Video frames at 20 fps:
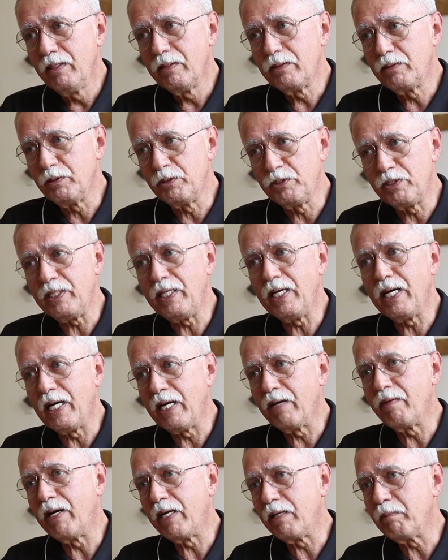to see
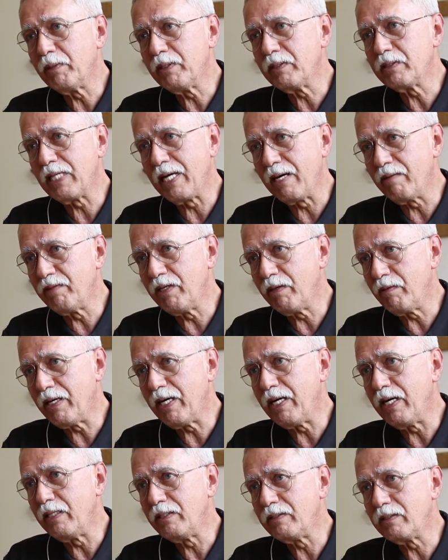our animals have their
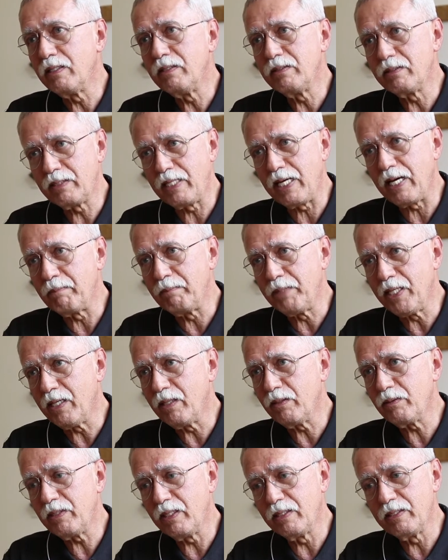eyes stabbed
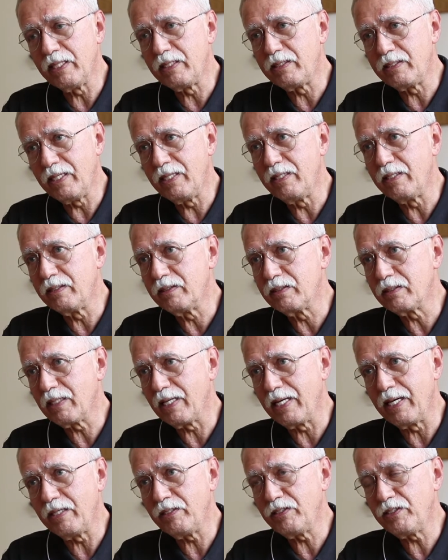out and their tendons
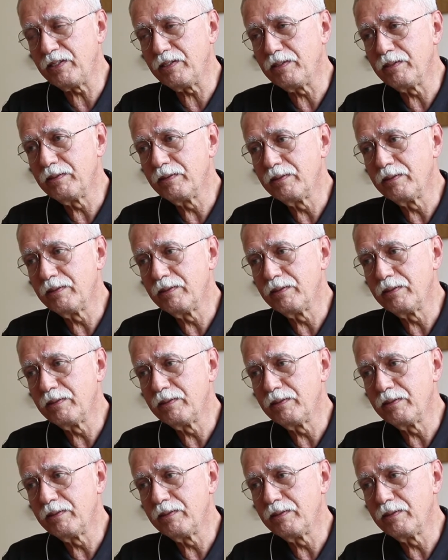slashed.